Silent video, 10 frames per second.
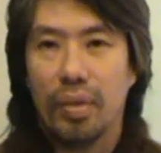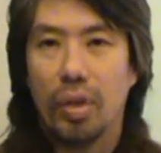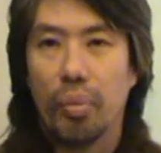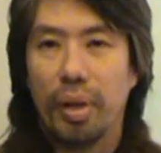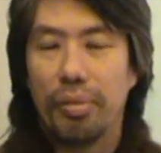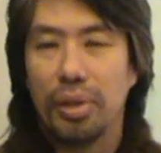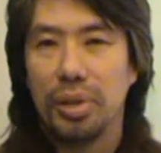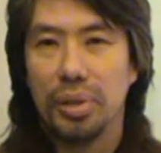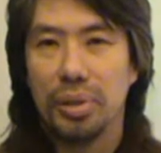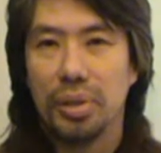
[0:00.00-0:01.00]
on my
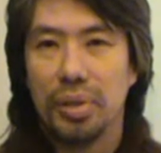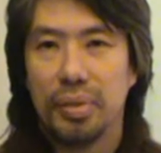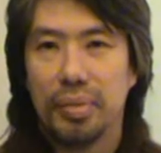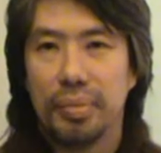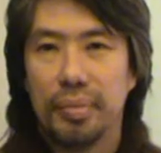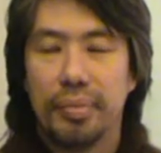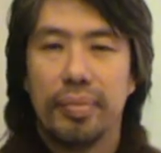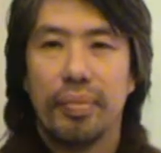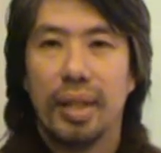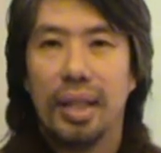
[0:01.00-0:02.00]
virtues.
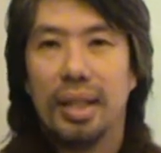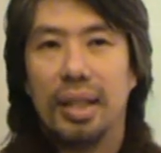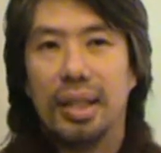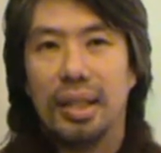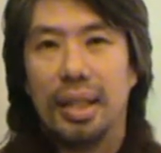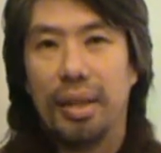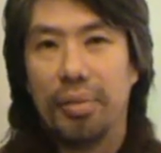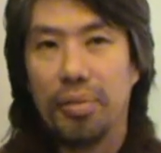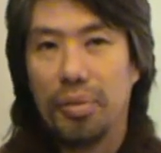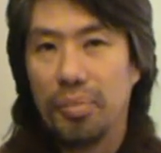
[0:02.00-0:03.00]

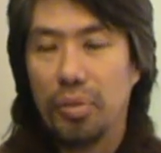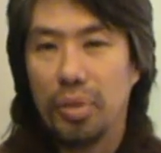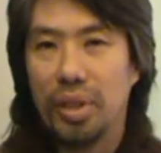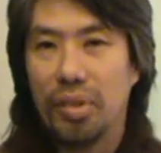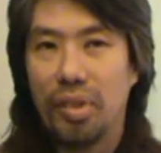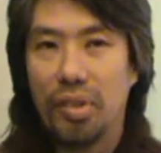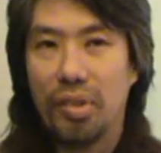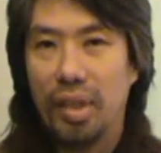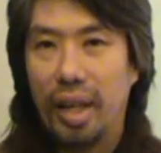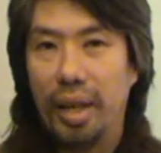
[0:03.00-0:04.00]
If, for
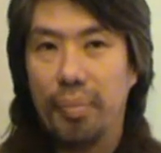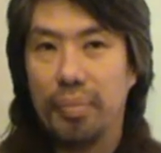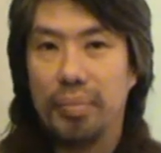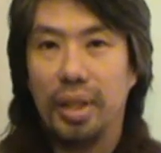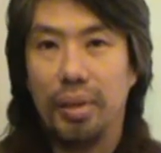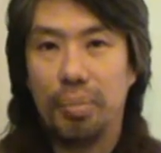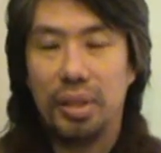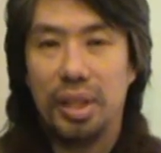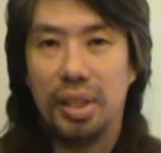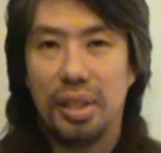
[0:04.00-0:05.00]
instance, I'm in a
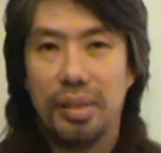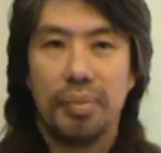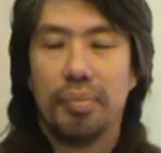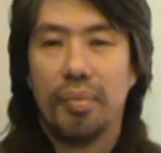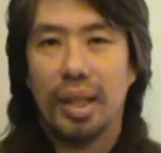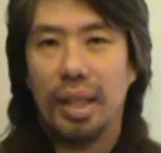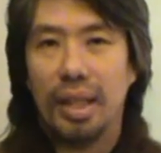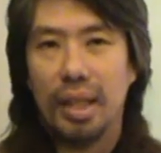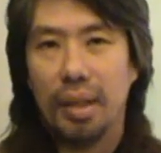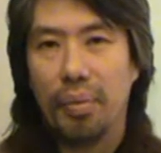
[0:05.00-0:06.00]
position
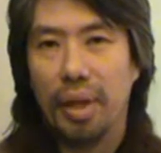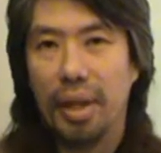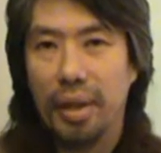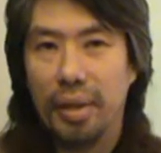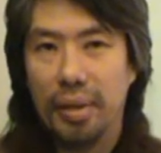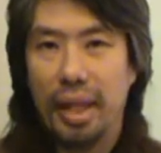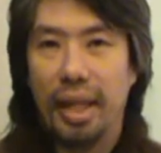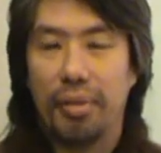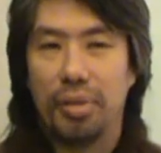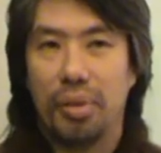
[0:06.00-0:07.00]
where I
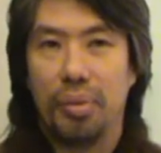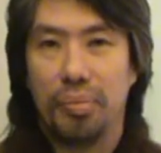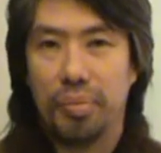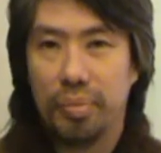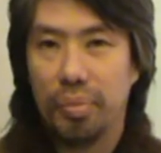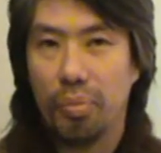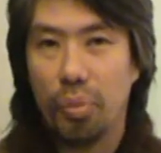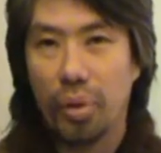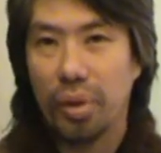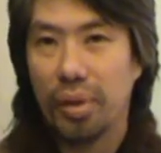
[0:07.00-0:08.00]
have to
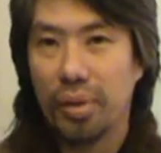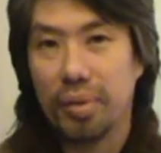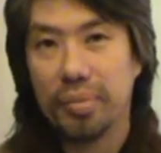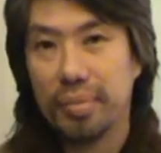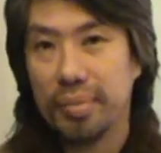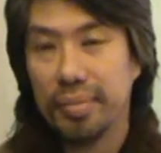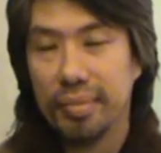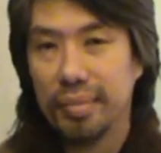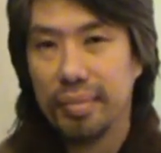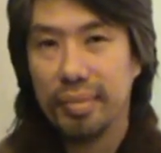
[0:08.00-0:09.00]
work
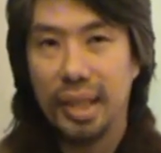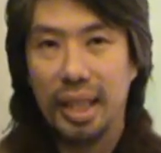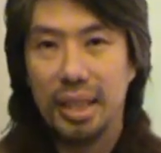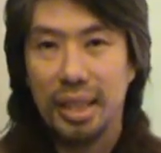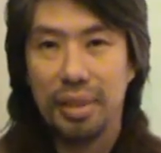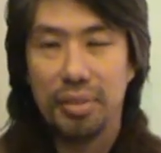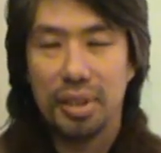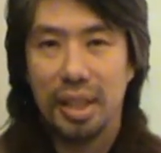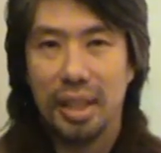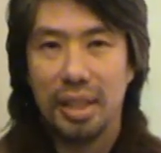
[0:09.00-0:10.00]
day
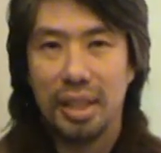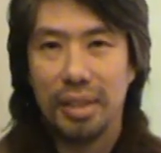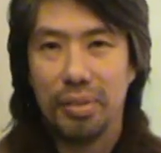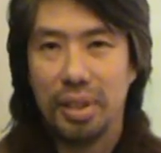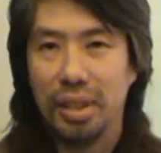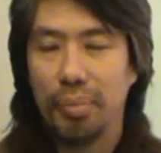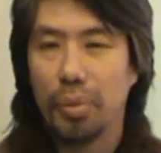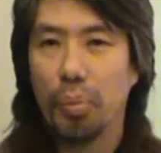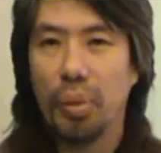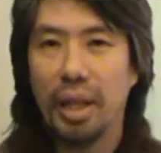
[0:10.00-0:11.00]
shifts, night shifts, and I'm
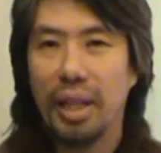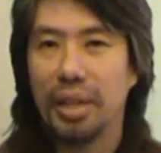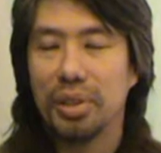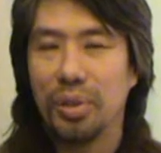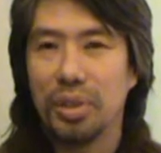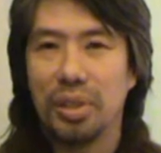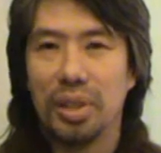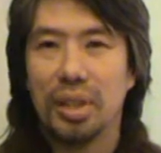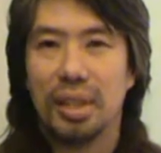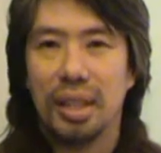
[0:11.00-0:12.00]
completely
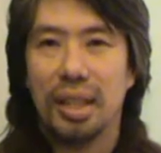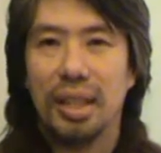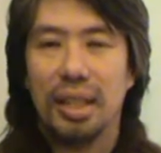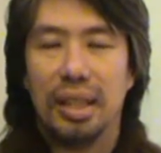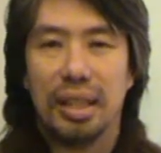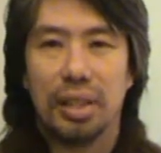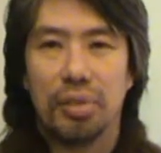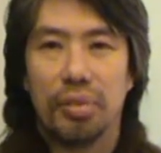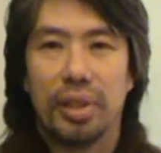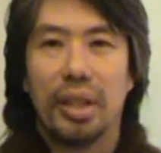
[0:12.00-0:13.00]
exhausted, there's
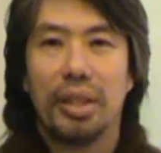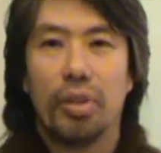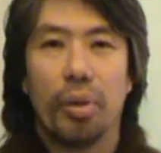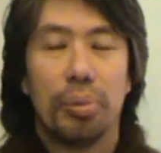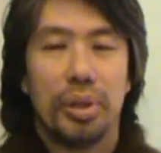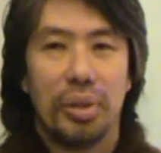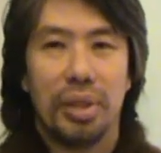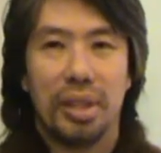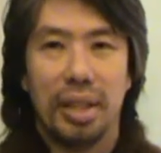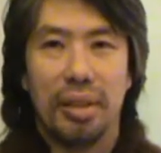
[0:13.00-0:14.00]
very little
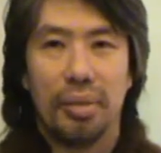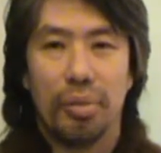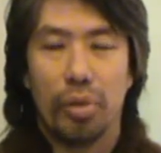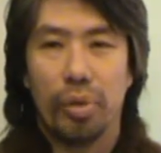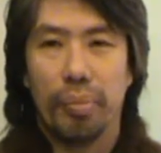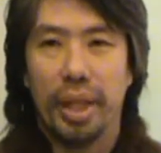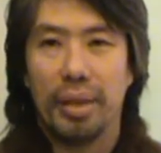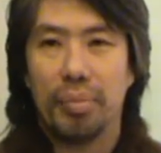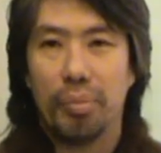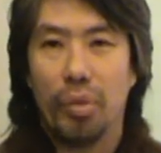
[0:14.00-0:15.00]
opportunity for my
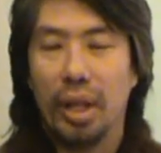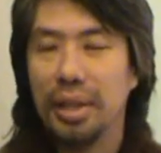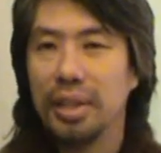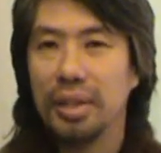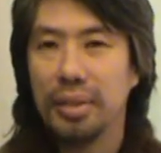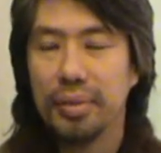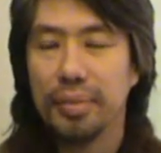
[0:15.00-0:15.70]
religion.